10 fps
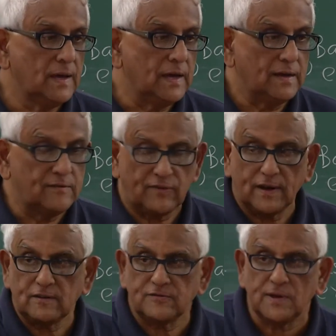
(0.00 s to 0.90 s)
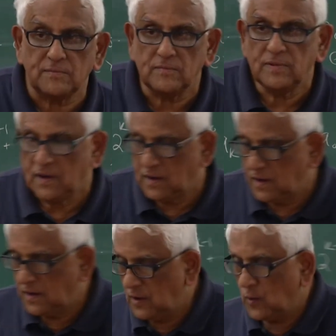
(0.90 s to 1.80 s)
In front of him
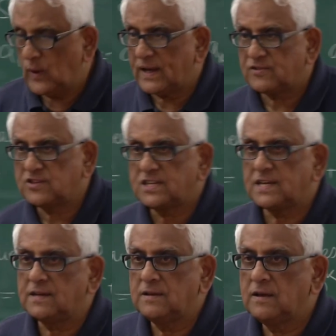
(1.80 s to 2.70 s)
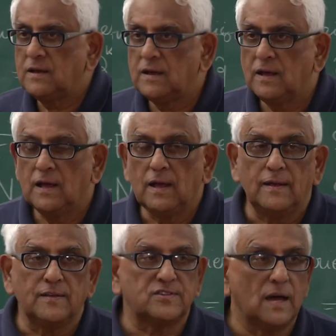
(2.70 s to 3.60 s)
were sitting
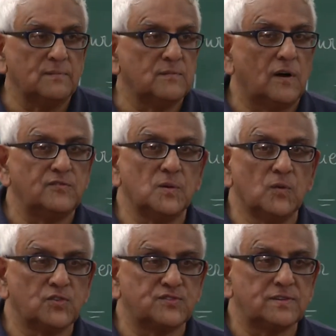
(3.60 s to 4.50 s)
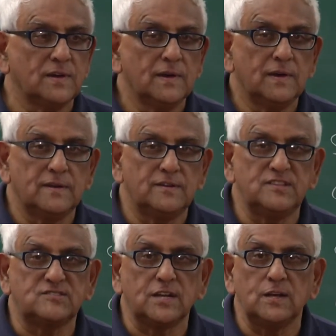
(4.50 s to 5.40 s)
some of the most
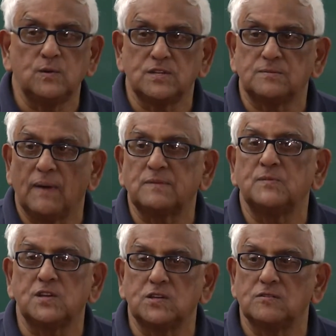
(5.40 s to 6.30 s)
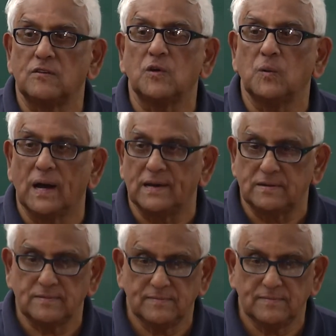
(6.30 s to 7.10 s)
distinguished mathematicians of the world,